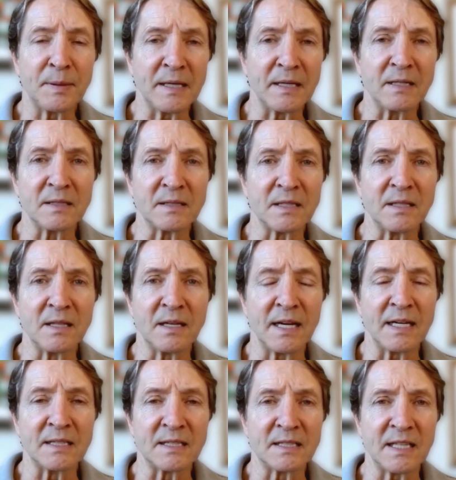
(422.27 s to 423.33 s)
Europeans in the
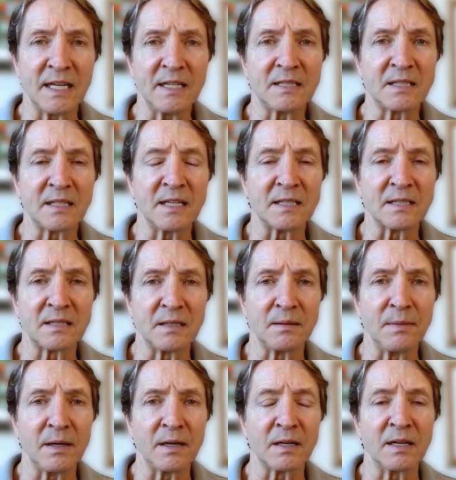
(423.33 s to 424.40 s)
United States, against the
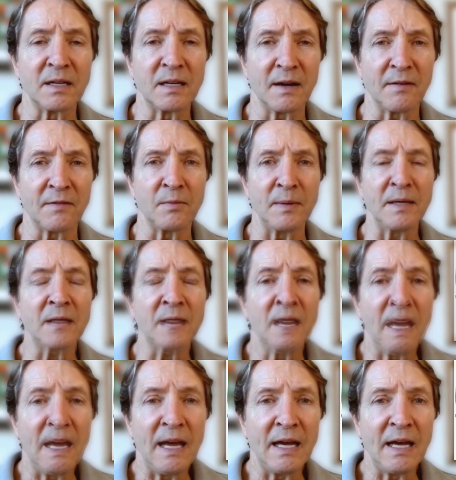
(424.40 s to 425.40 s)
American government.